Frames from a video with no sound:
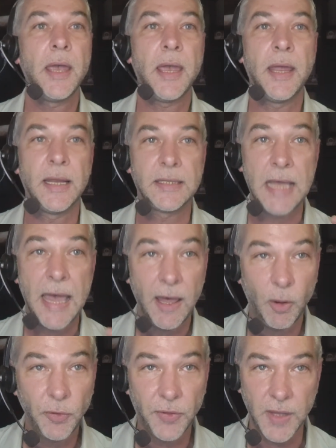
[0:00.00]
and it's
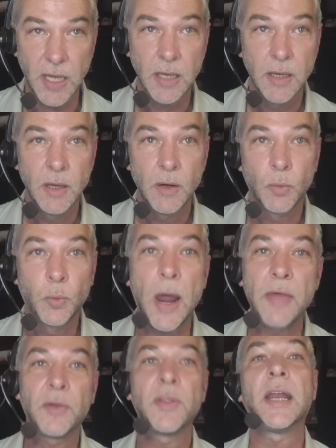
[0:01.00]
healthy,
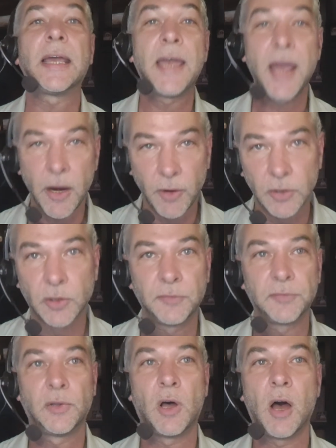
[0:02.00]
rather than a character
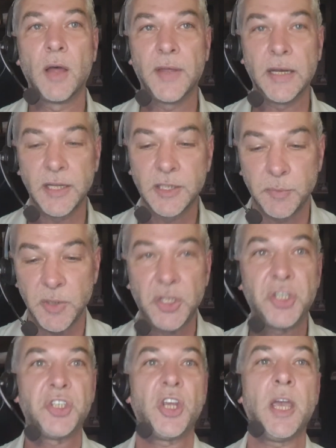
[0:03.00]
flaw that needs to be
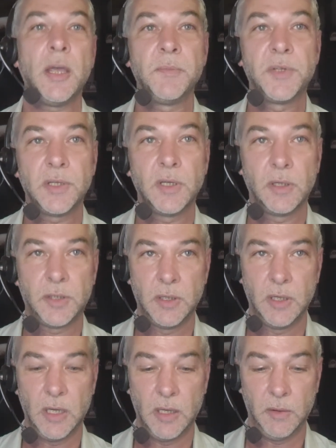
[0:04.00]
shamed
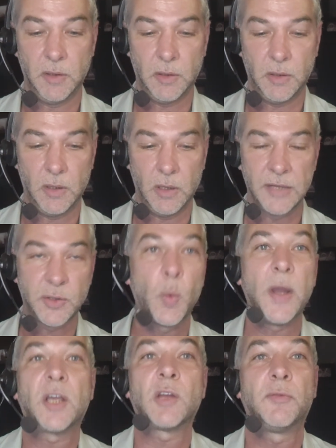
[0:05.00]
as a
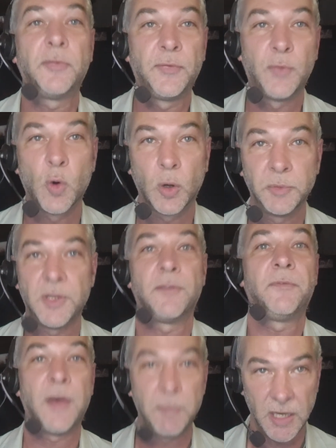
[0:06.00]
way to conform to the
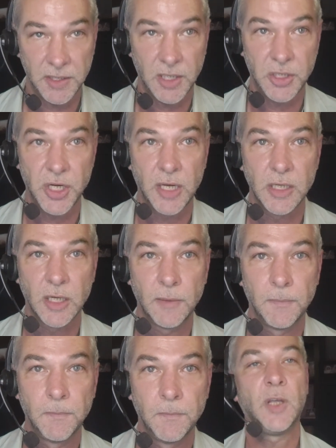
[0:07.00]
feminist
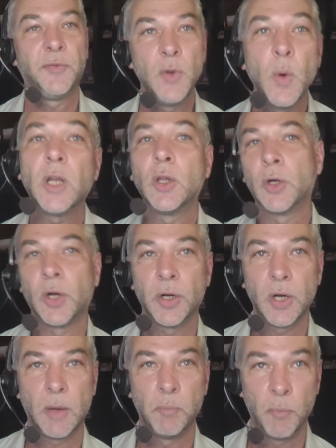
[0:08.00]
agenda. If you want to
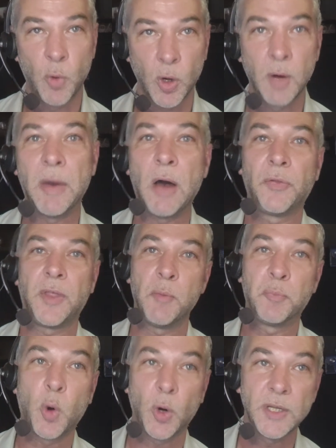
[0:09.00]
learn more about the
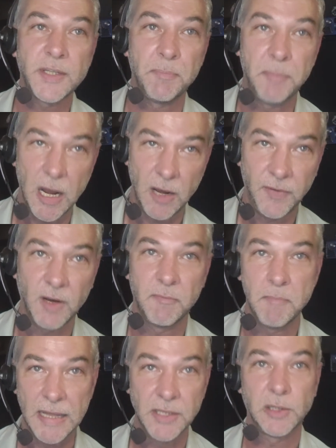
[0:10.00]
importance and benefit of
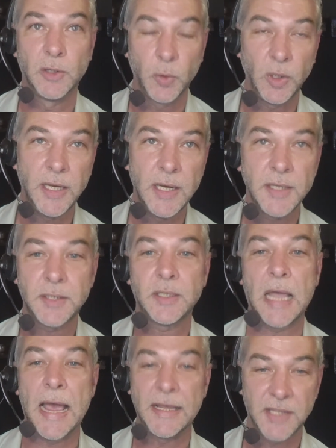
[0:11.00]
men's loneliness
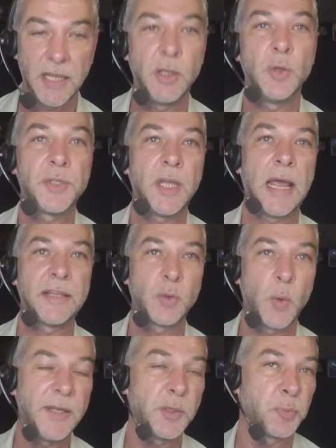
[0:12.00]
as they use it as a
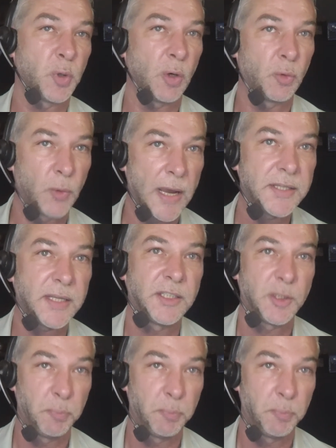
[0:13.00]
way to progress and to